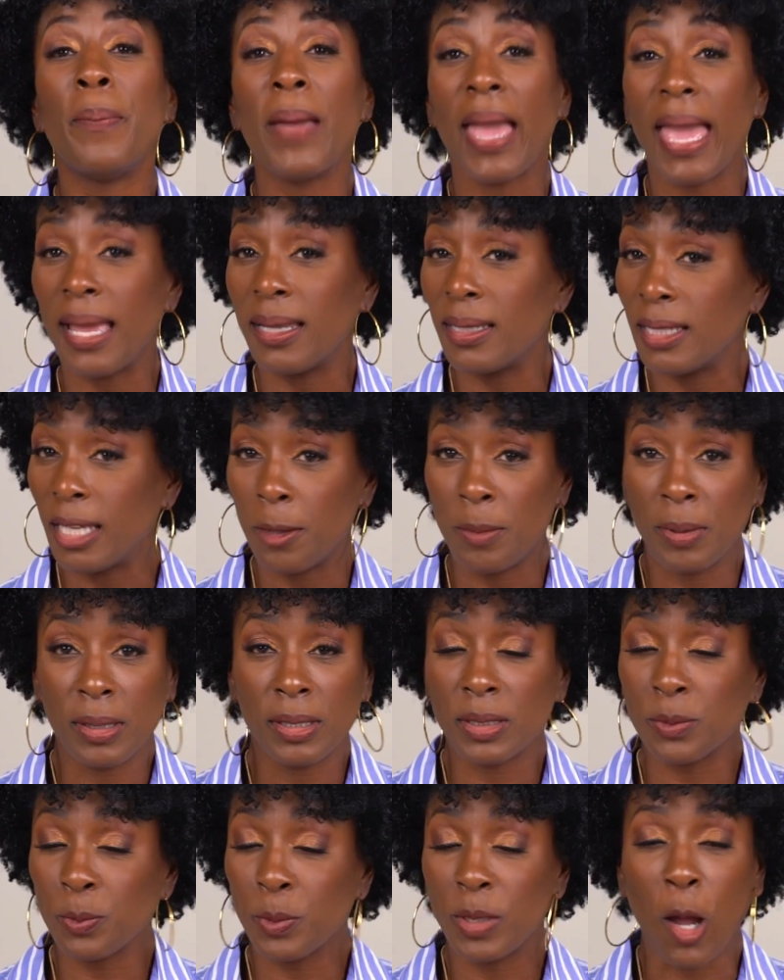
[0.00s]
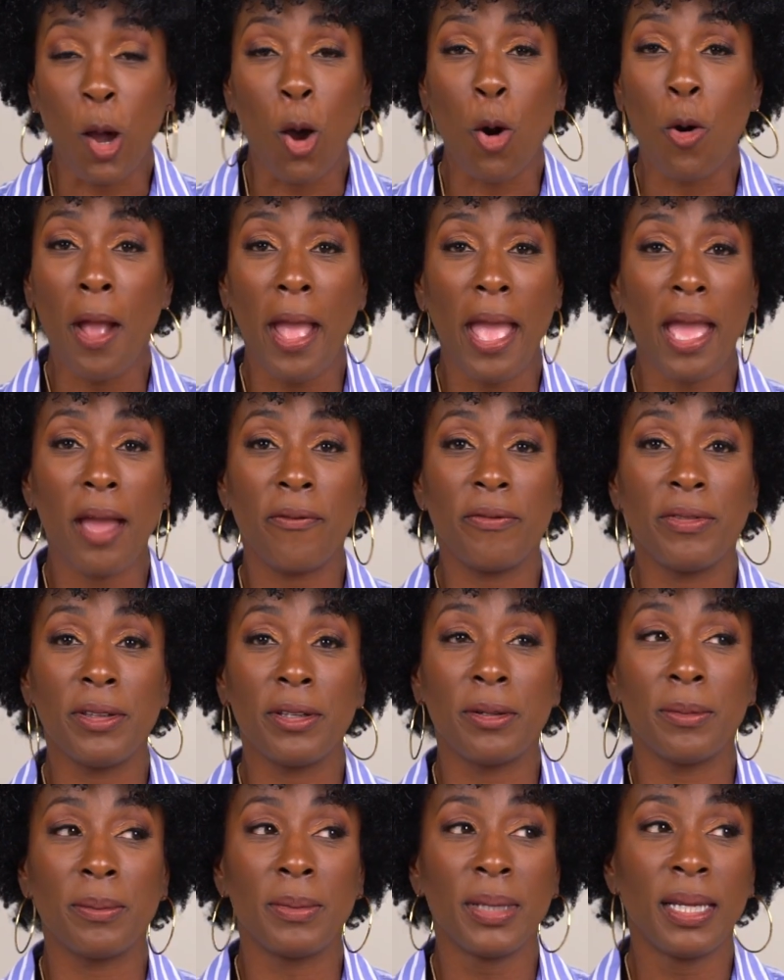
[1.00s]
bad day, because we all have
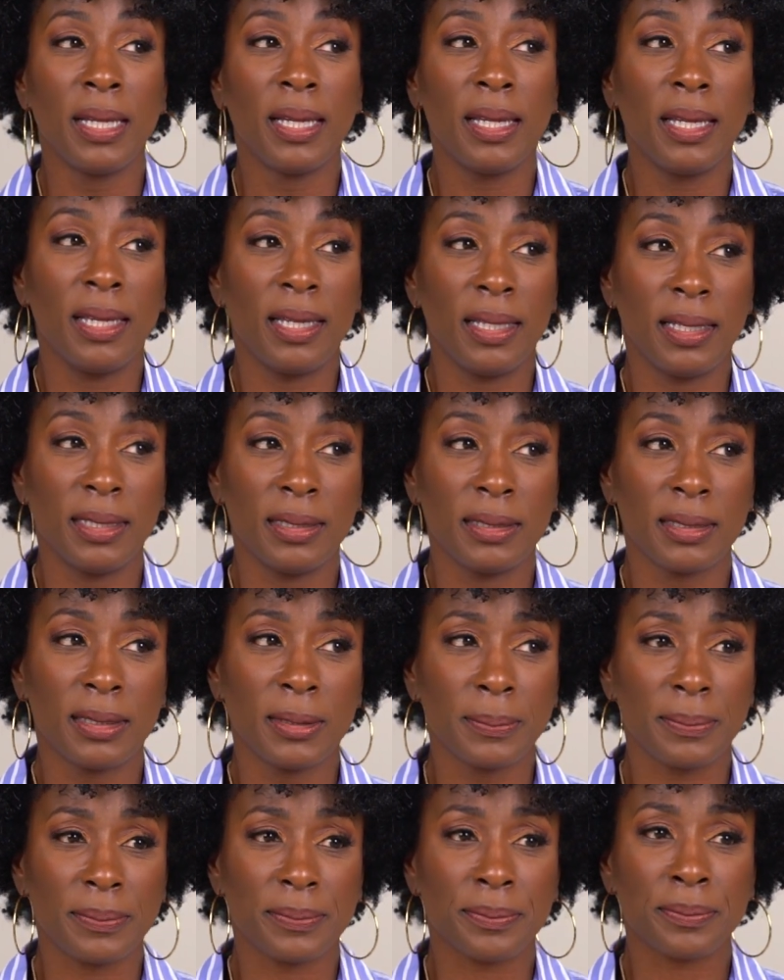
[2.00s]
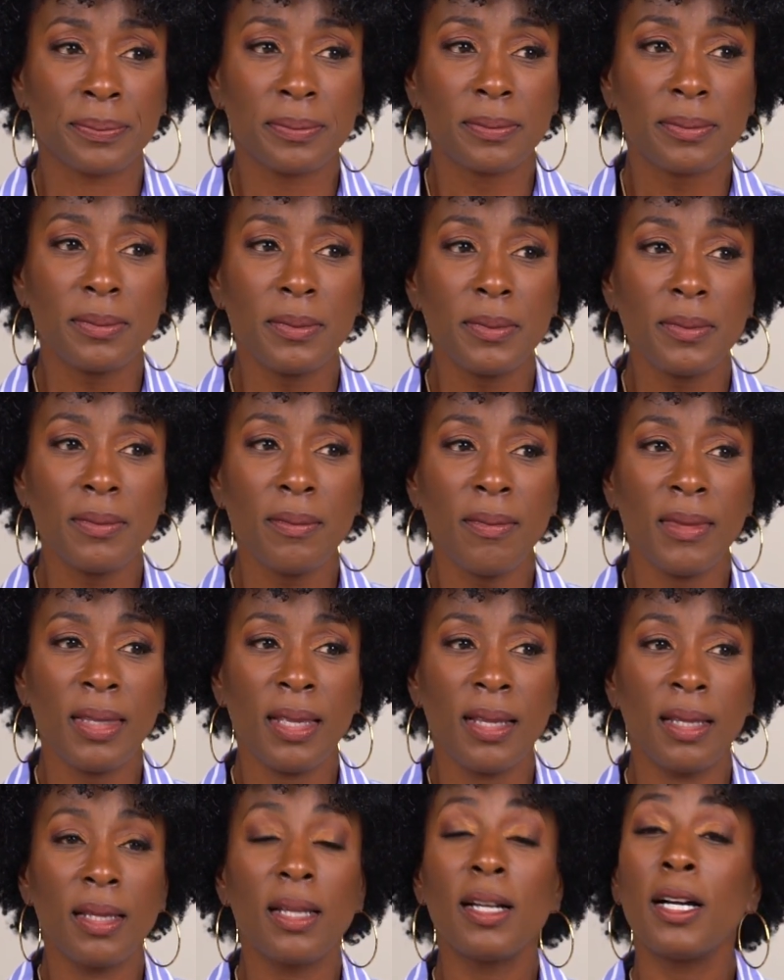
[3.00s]
them, is,
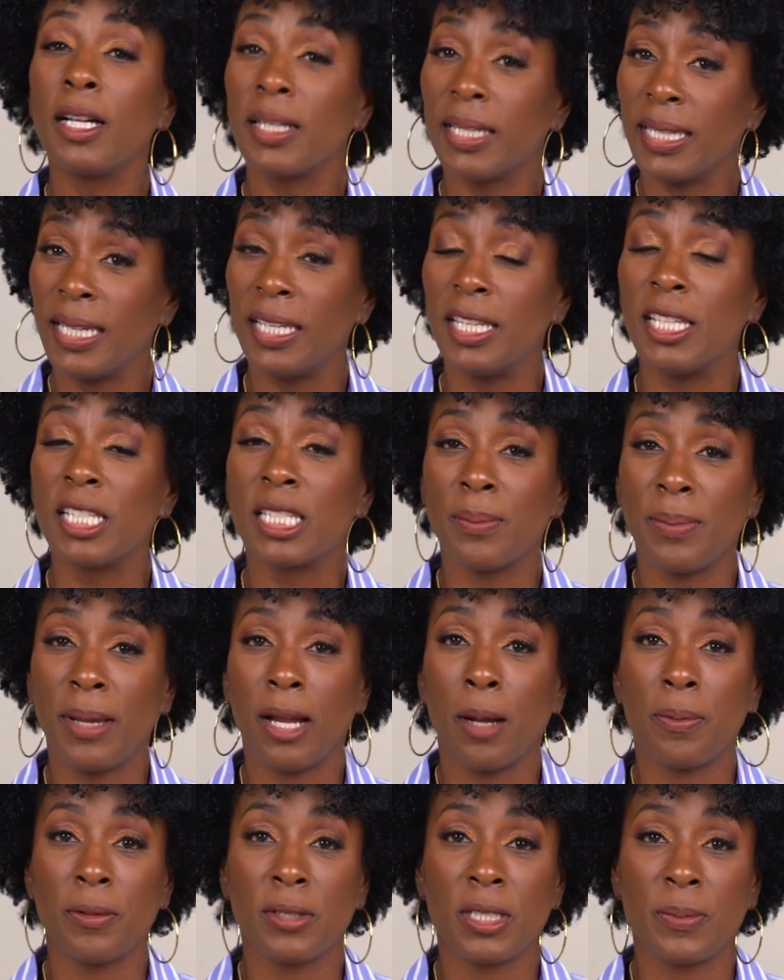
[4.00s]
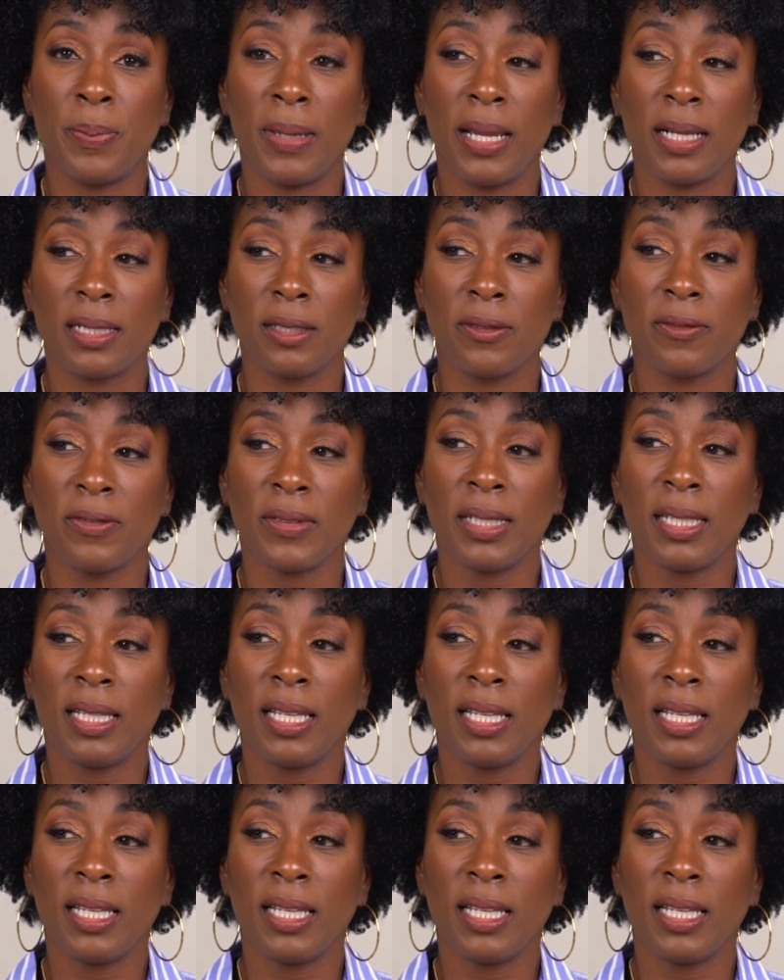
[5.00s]
again, it's about perspective.